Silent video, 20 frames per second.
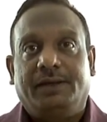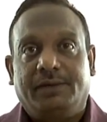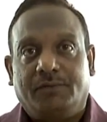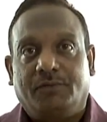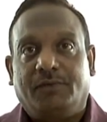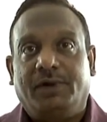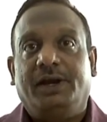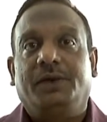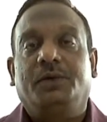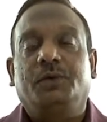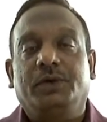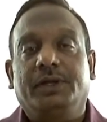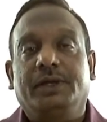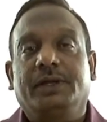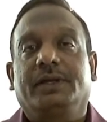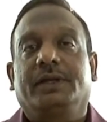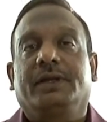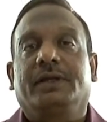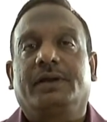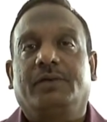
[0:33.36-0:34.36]
while
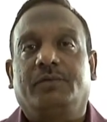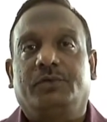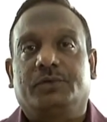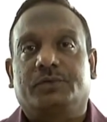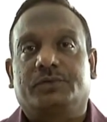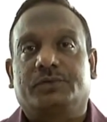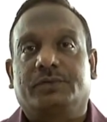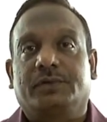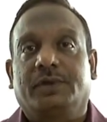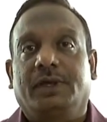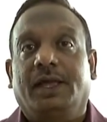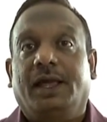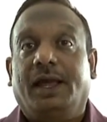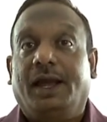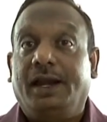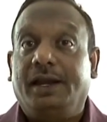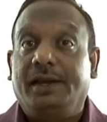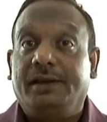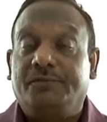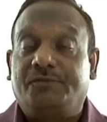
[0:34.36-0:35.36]
doing reviews.
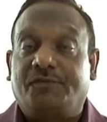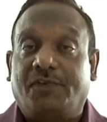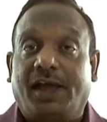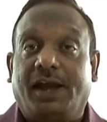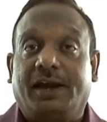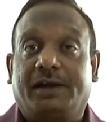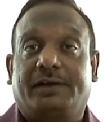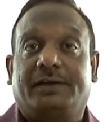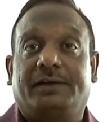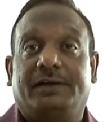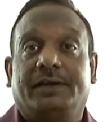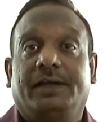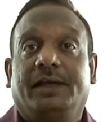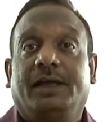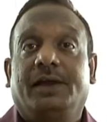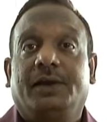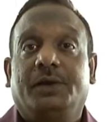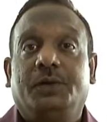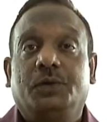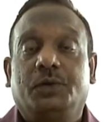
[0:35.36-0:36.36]
And in fact,
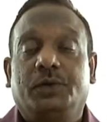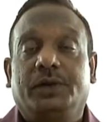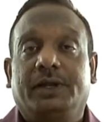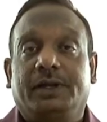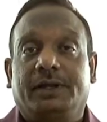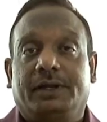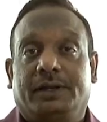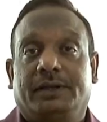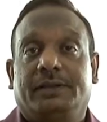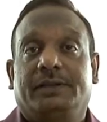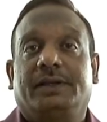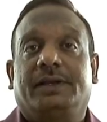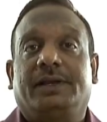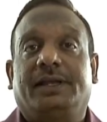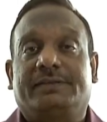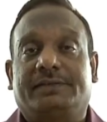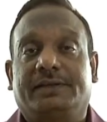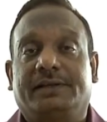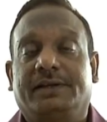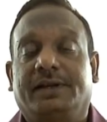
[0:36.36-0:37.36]
during the
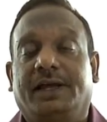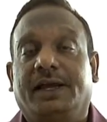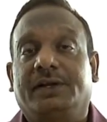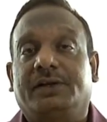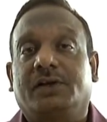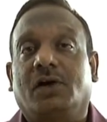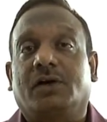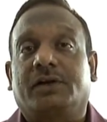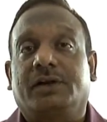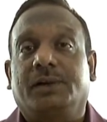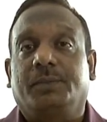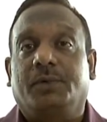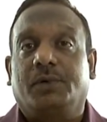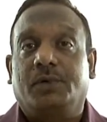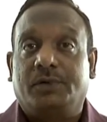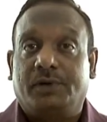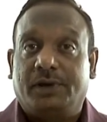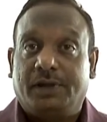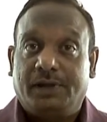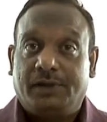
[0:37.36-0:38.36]
lesson I talked
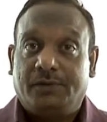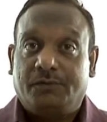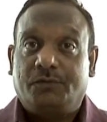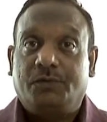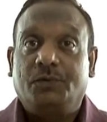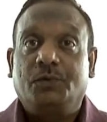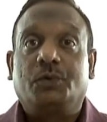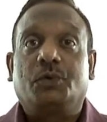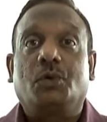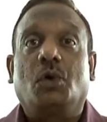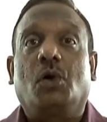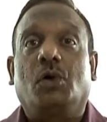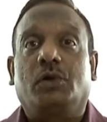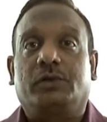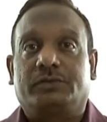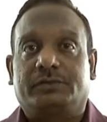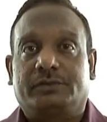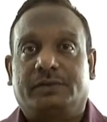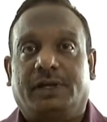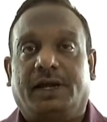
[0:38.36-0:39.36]
about few
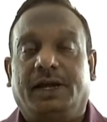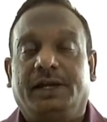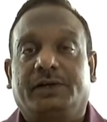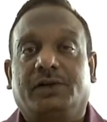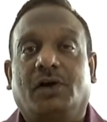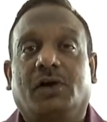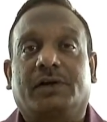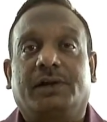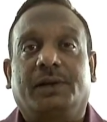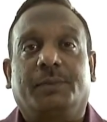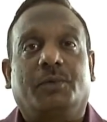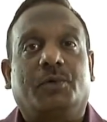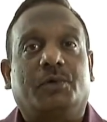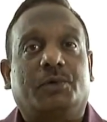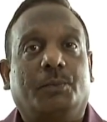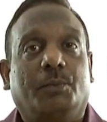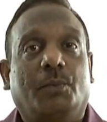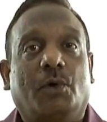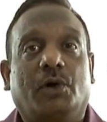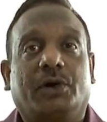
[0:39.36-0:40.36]
roles. I talked
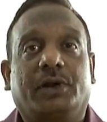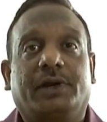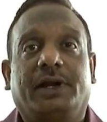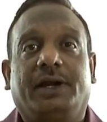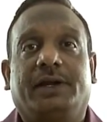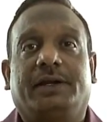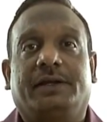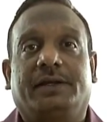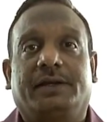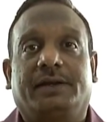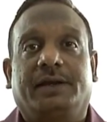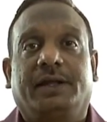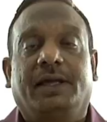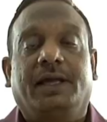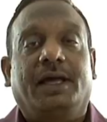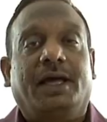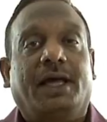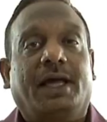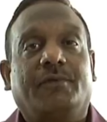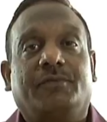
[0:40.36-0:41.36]
about moderator,
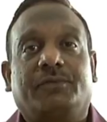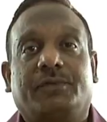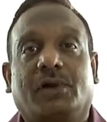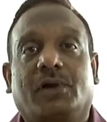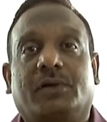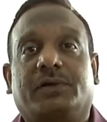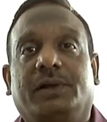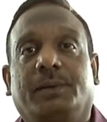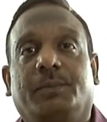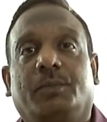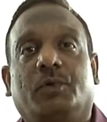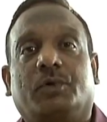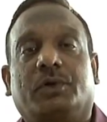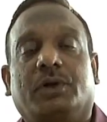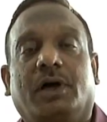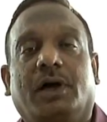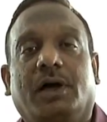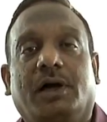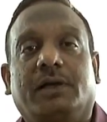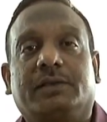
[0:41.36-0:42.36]
I have talked about
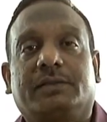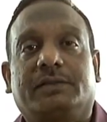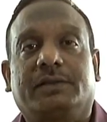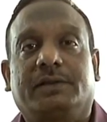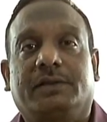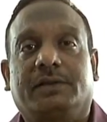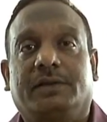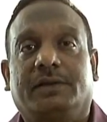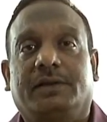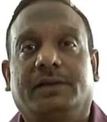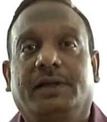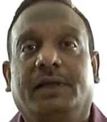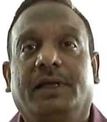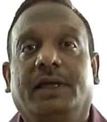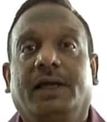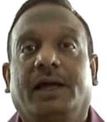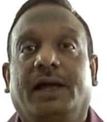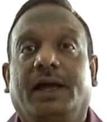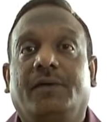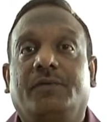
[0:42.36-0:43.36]
author,
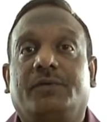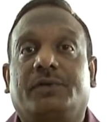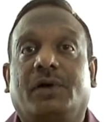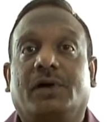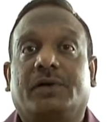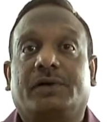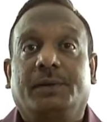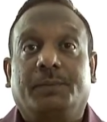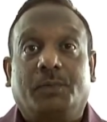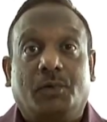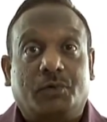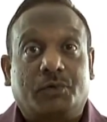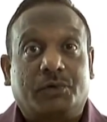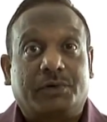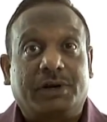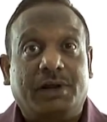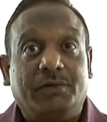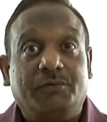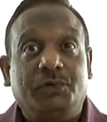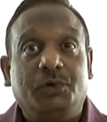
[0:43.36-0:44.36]
I have talked about
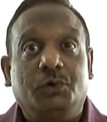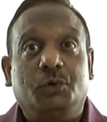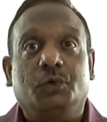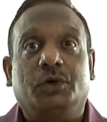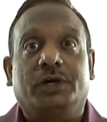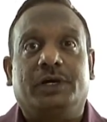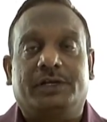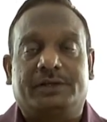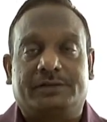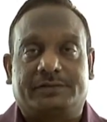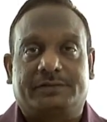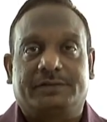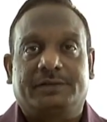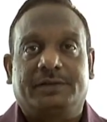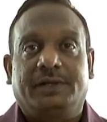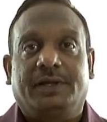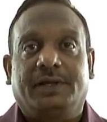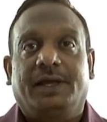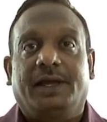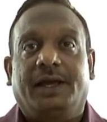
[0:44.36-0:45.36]
reviewers,
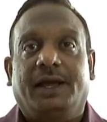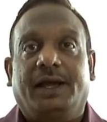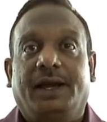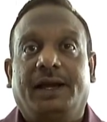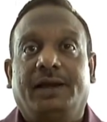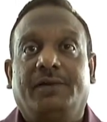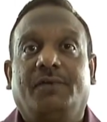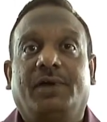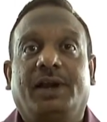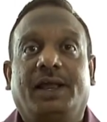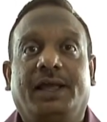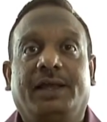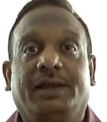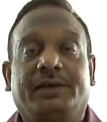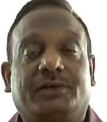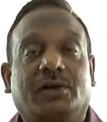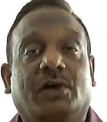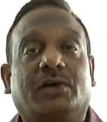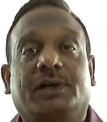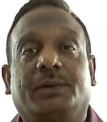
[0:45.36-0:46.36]
and when I
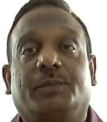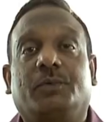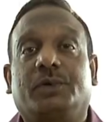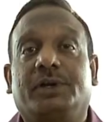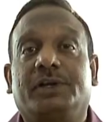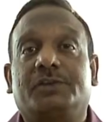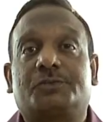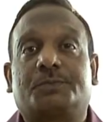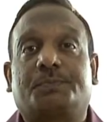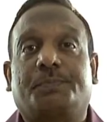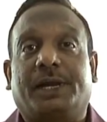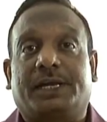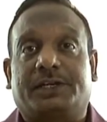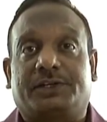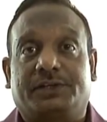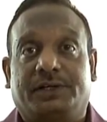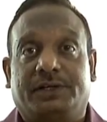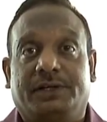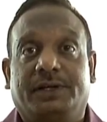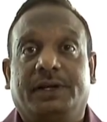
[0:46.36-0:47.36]
talked about
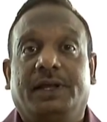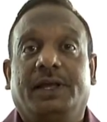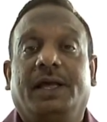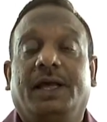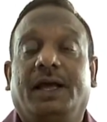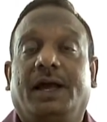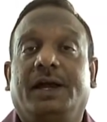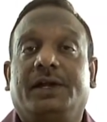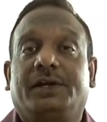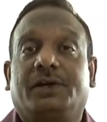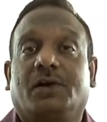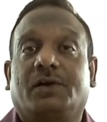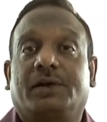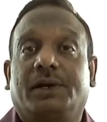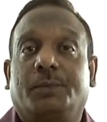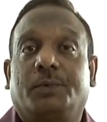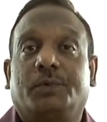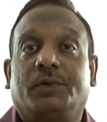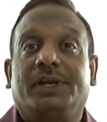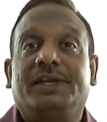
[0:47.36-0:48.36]
inspection, I talked
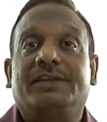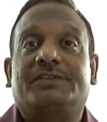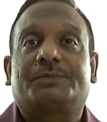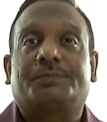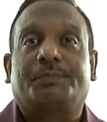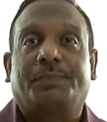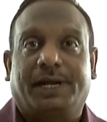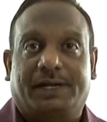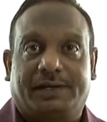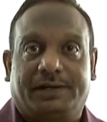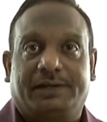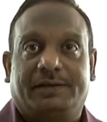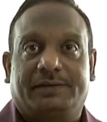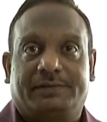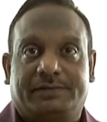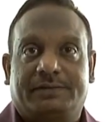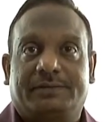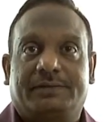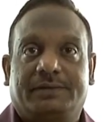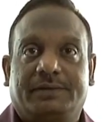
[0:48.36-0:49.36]
about
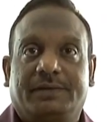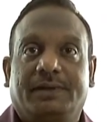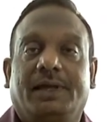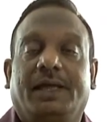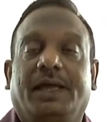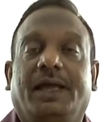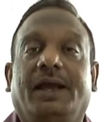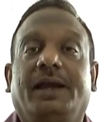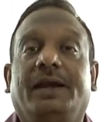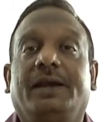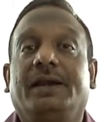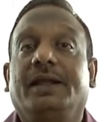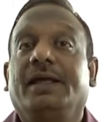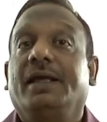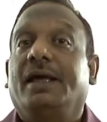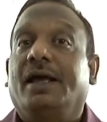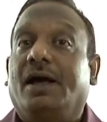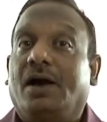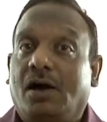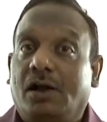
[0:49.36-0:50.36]
inspectors, and
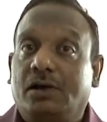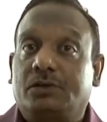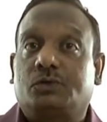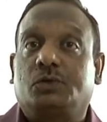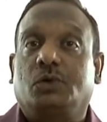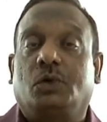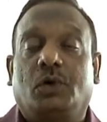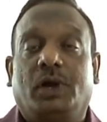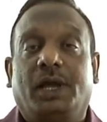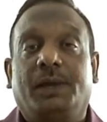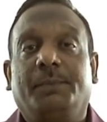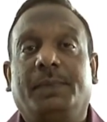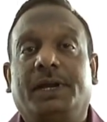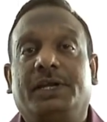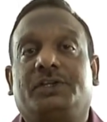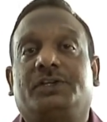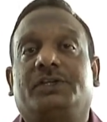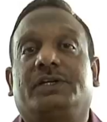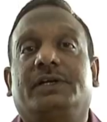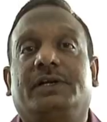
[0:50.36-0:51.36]
also I
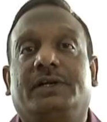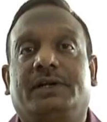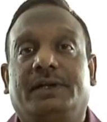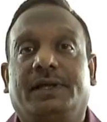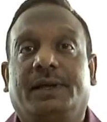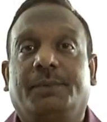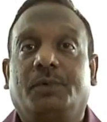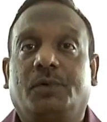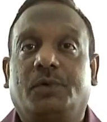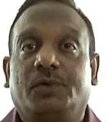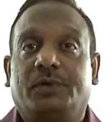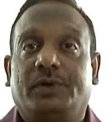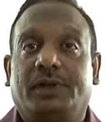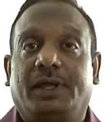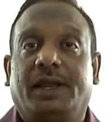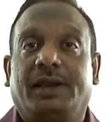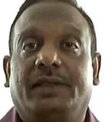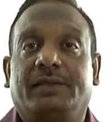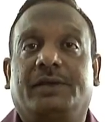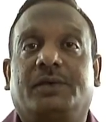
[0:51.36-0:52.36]
mentioned about
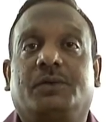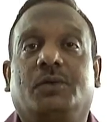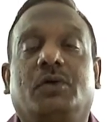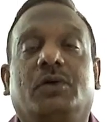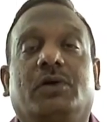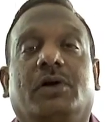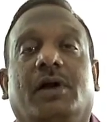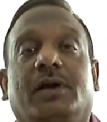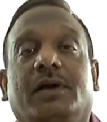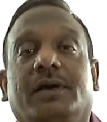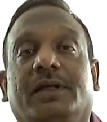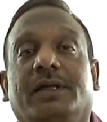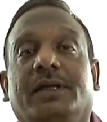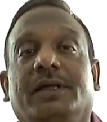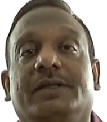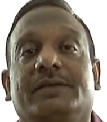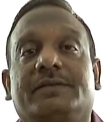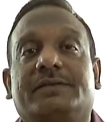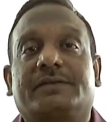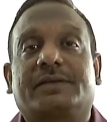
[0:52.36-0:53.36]
another role called
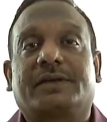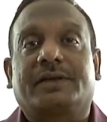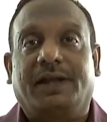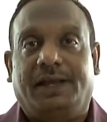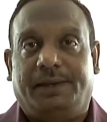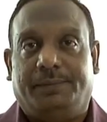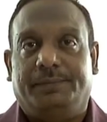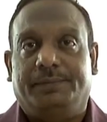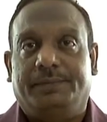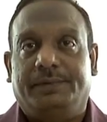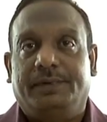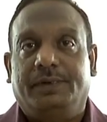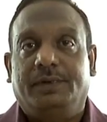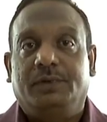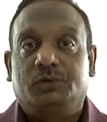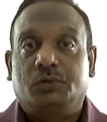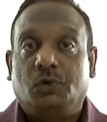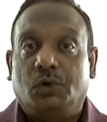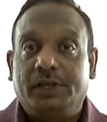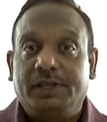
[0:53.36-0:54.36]
scribe.
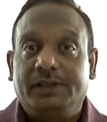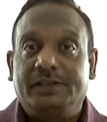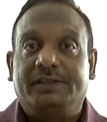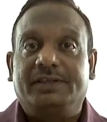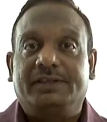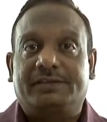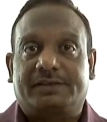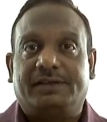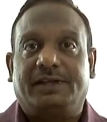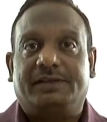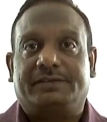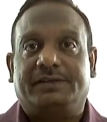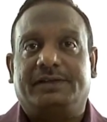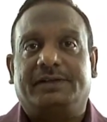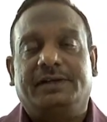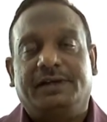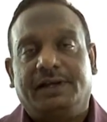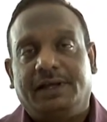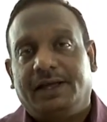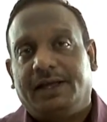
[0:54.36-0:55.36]
So in this
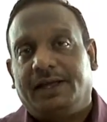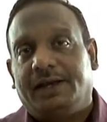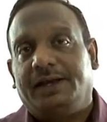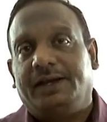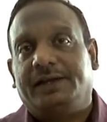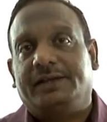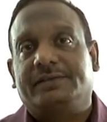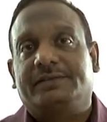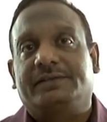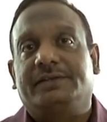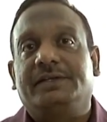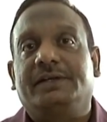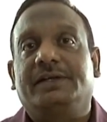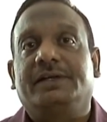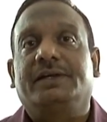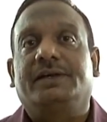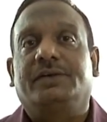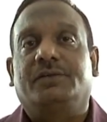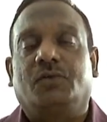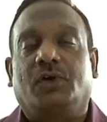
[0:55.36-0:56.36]
lesson, let us
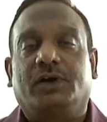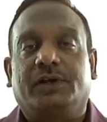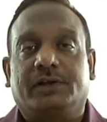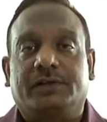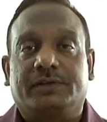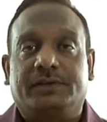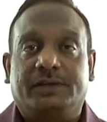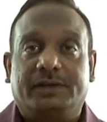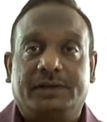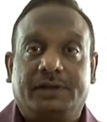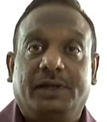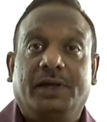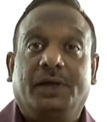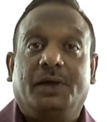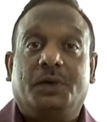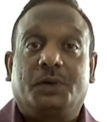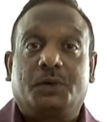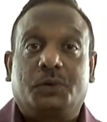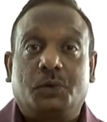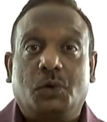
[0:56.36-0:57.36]
learn what are the
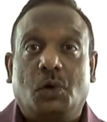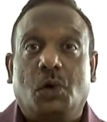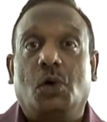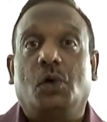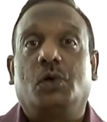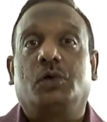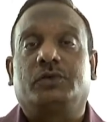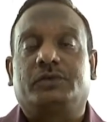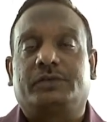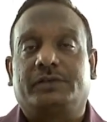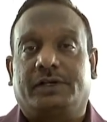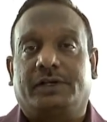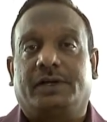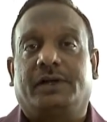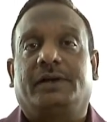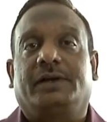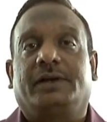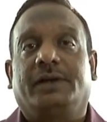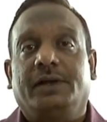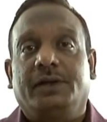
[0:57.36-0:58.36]
roles that
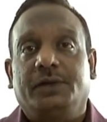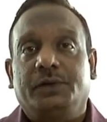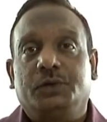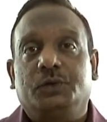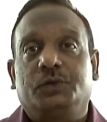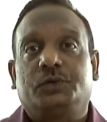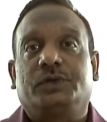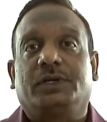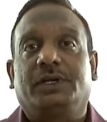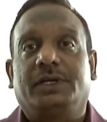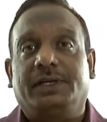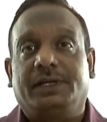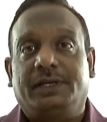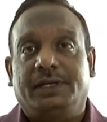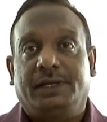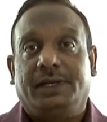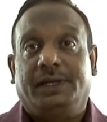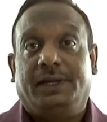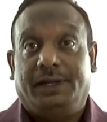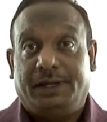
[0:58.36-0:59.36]
are
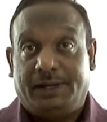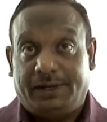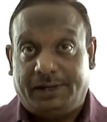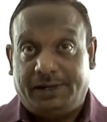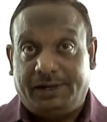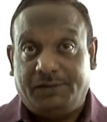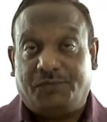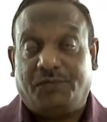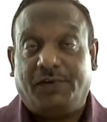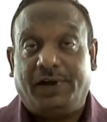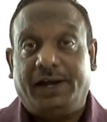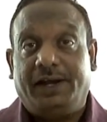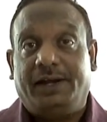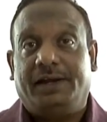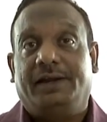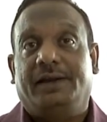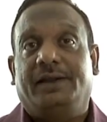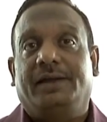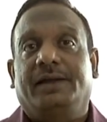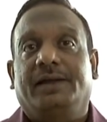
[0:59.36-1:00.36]
usually
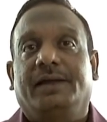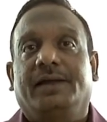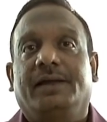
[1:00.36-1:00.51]
defined